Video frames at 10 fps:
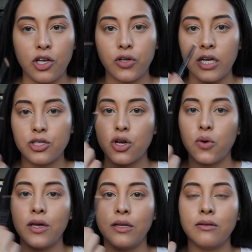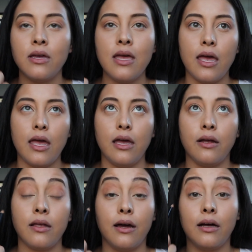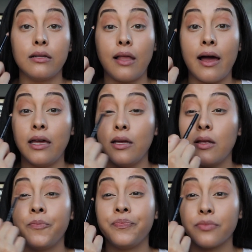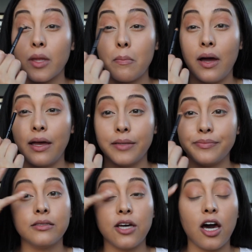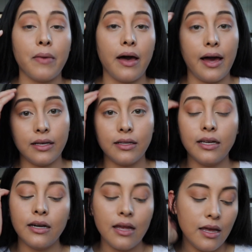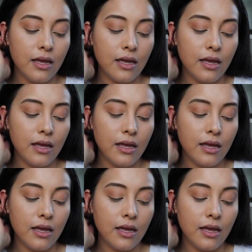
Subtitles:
I try to go in and line my top eyelid,